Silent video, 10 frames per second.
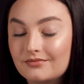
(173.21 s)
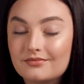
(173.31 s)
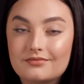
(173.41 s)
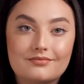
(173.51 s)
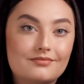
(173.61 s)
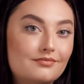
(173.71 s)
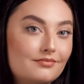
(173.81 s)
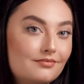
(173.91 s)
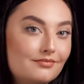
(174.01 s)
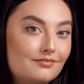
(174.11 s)

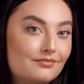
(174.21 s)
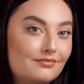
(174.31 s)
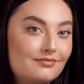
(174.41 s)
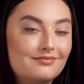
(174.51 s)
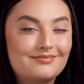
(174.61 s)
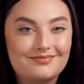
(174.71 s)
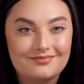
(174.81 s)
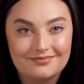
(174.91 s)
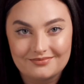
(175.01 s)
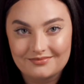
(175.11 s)

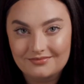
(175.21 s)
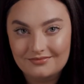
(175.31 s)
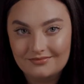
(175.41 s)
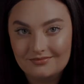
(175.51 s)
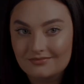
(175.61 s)
No one is speaking in this clip.